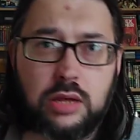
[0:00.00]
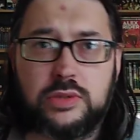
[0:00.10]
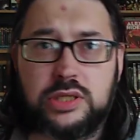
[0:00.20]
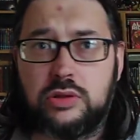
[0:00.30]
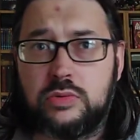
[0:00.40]

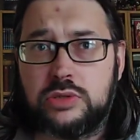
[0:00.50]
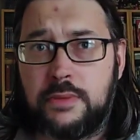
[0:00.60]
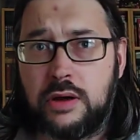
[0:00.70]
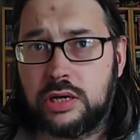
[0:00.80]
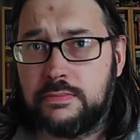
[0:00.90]
which I thought was a
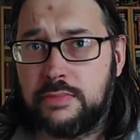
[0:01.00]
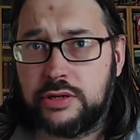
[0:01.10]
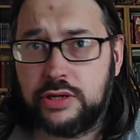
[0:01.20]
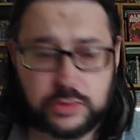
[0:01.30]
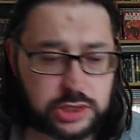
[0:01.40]
bargain,
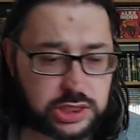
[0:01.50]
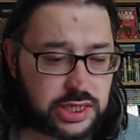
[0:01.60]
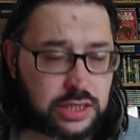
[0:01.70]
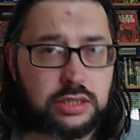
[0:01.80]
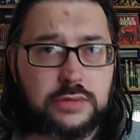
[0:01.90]
brand new and
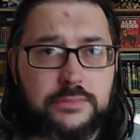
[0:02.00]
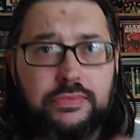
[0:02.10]
sealed.